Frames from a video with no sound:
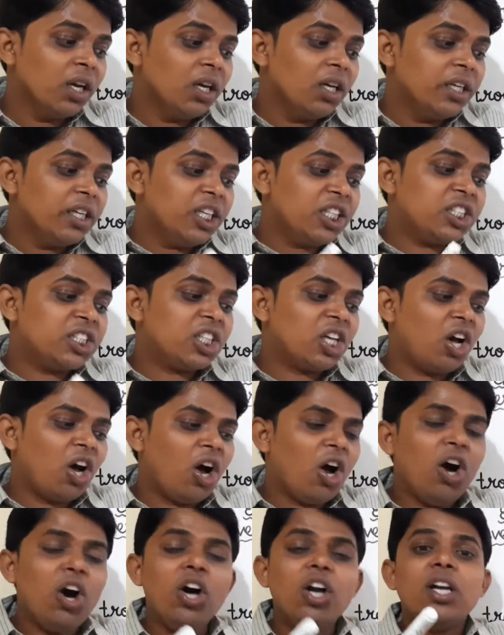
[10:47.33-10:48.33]
It's
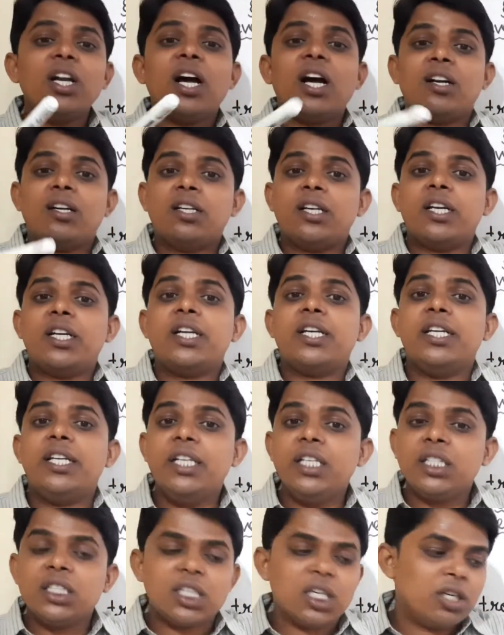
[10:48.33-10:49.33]
all under
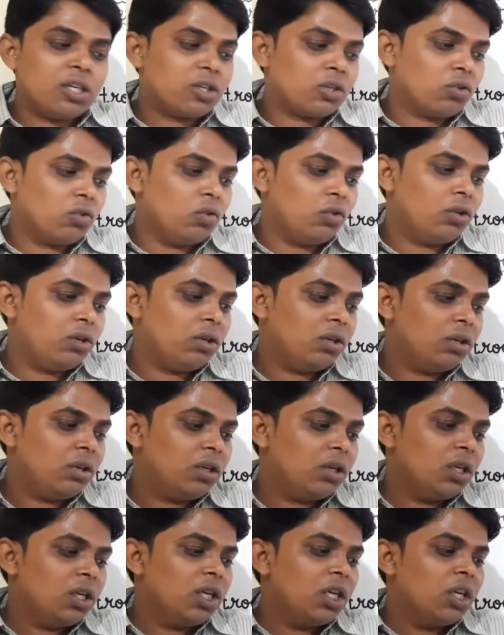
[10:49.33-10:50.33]
His control.
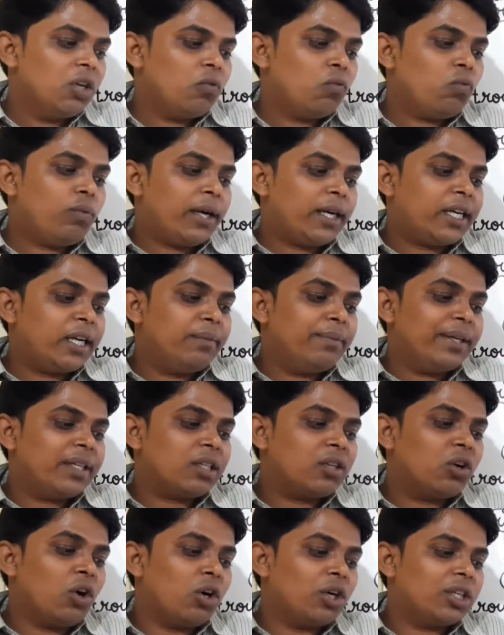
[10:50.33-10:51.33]
Whatever
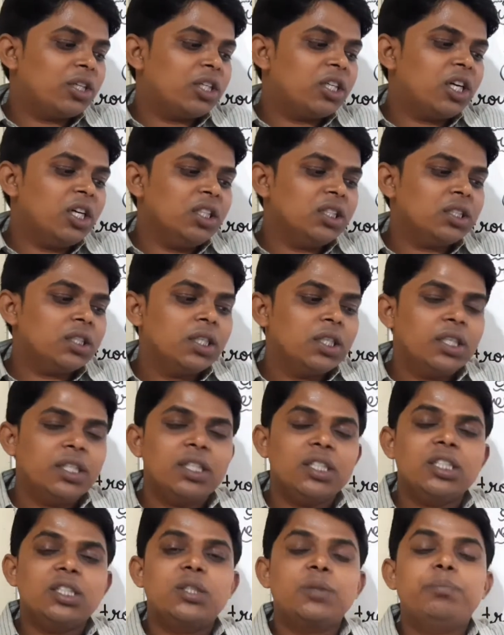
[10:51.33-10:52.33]
God does
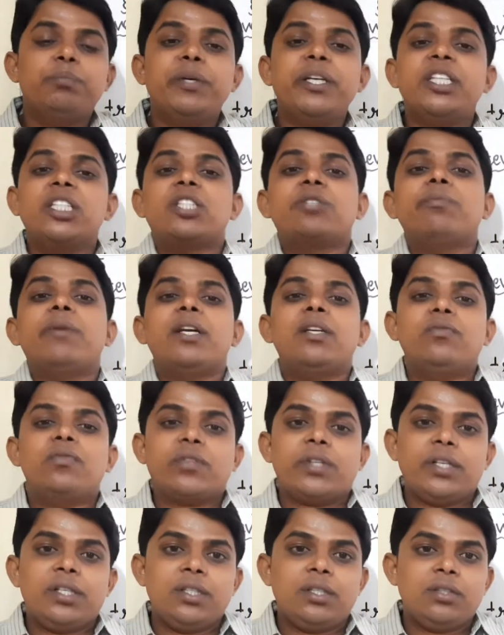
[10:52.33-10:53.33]
is best, my
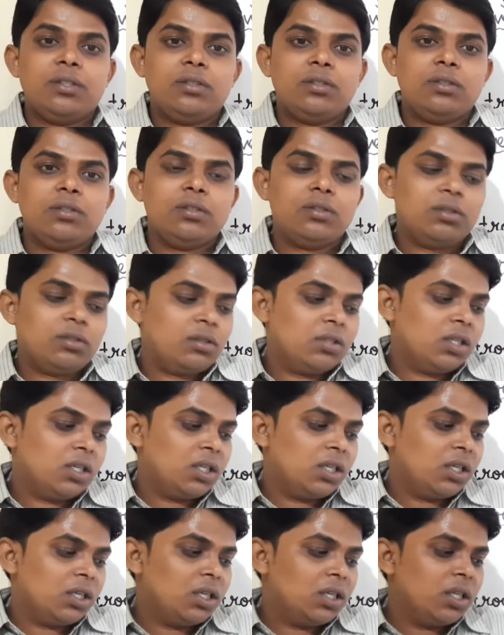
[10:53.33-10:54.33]
friend.
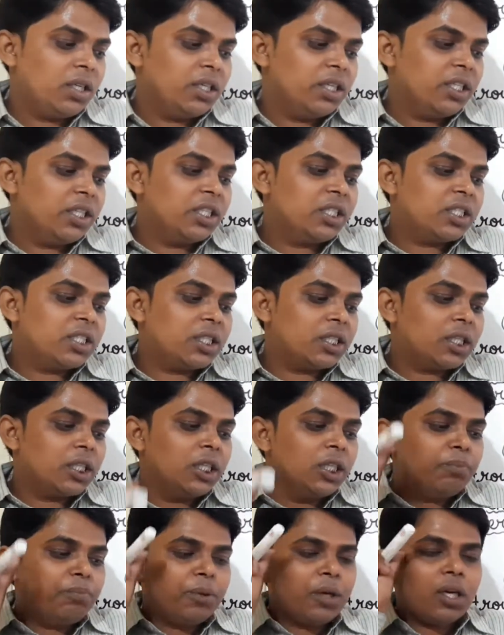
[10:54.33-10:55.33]
He is
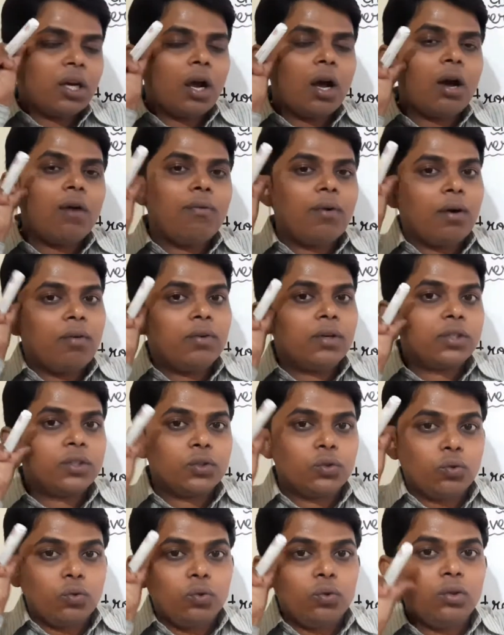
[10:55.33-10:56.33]
keeper of our
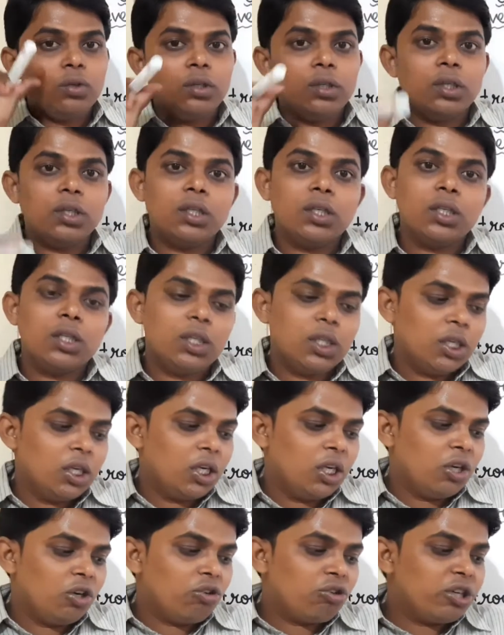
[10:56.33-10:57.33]
soul.
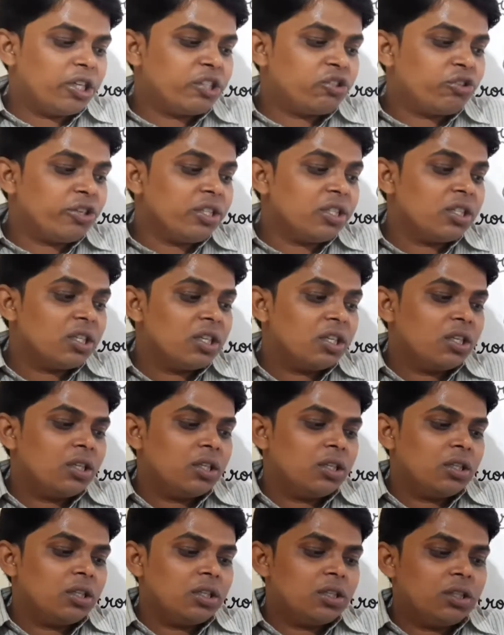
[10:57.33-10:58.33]
Okay, students?
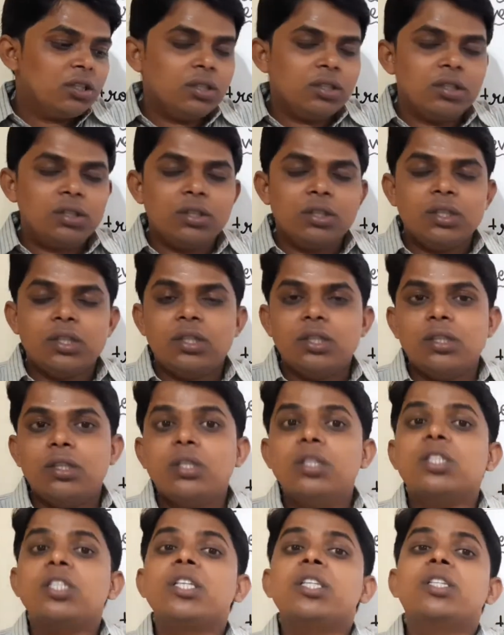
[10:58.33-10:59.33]

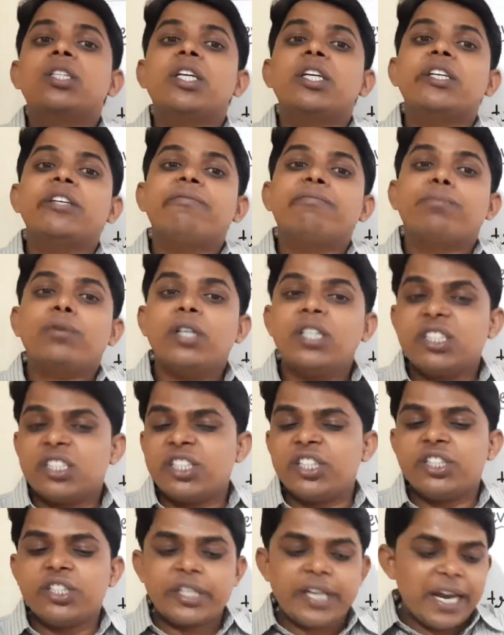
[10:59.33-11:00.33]
This is the first
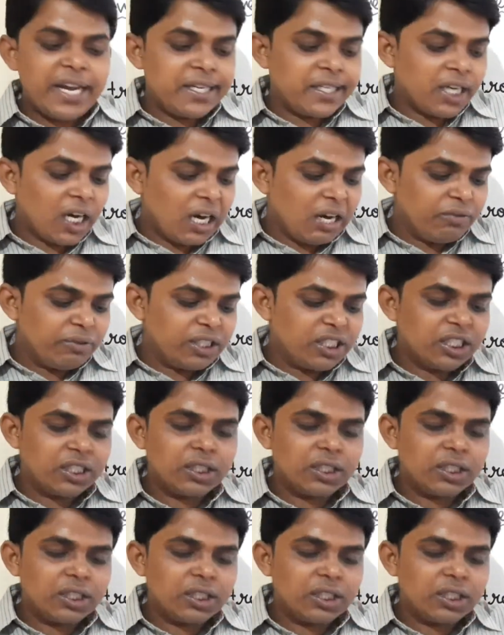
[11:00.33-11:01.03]
stanza which is